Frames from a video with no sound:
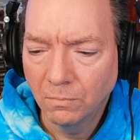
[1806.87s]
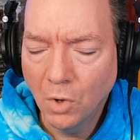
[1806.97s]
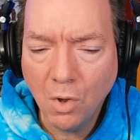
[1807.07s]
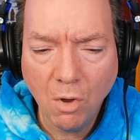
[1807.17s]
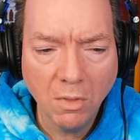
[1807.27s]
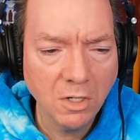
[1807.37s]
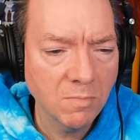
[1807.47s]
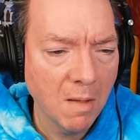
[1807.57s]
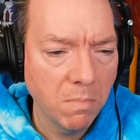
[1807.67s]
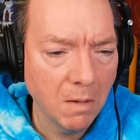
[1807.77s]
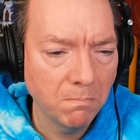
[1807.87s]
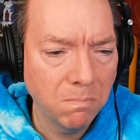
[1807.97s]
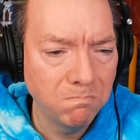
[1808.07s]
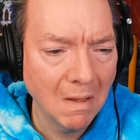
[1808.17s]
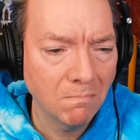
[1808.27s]
Oh, there's my
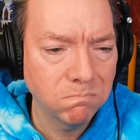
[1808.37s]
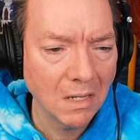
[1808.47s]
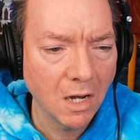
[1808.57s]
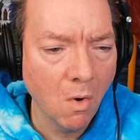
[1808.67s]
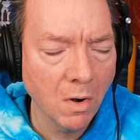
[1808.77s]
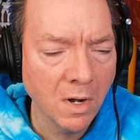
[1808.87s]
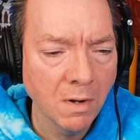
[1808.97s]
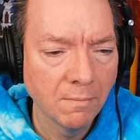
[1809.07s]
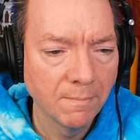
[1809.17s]
big buddy Gordon.